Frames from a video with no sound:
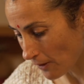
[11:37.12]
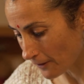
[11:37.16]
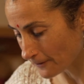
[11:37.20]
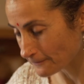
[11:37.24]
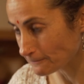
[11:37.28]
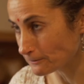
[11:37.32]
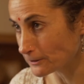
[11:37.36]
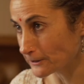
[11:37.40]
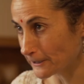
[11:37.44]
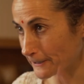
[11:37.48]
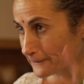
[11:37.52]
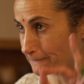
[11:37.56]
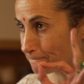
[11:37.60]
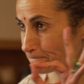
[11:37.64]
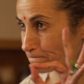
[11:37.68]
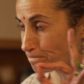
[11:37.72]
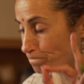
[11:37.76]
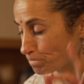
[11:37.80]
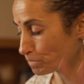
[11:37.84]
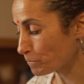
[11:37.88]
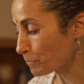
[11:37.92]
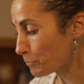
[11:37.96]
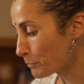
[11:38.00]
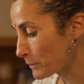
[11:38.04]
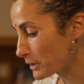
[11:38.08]
Yeah,
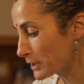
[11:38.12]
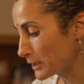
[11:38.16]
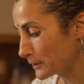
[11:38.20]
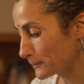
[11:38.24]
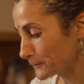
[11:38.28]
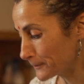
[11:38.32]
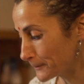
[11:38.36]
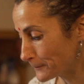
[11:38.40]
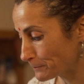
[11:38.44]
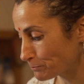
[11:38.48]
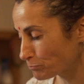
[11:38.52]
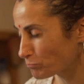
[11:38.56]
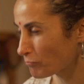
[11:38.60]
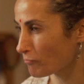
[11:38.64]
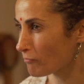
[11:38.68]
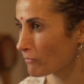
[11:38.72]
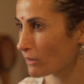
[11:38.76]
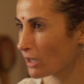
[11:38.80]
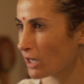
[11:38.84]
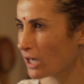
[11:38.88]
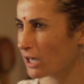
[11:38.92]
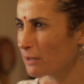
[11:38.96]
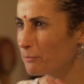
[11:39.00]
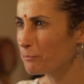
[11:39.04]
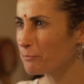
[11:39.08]
nailed it.
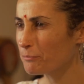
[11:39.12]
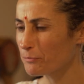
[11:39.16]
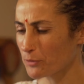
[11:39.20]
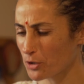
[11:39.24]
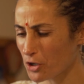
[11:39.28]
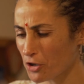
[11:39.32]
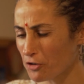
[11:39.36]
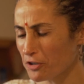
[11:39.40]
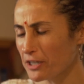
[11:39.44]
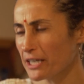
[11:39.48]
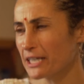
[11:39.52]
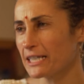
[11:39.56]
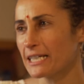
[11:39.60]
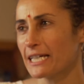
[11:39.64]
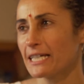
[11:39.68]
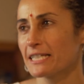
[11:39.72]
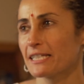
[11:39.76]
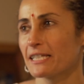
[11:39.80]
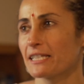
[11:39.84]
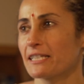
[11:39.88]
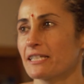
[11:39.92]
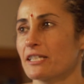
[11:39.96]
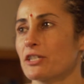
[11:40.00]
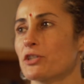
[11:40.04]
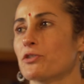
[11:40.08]
Coriander has a
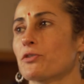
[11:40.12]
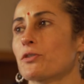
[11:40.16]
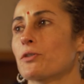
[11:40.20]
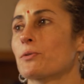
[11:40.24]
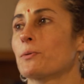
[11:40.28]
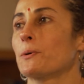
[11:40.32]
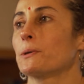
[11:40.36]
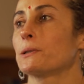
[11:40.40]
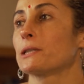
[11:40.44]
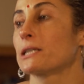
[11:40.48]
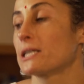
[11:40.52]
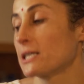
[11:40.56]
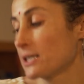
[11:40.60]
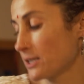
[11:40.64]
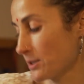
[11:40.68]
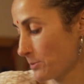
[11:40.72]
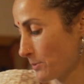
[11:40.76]
citric quality as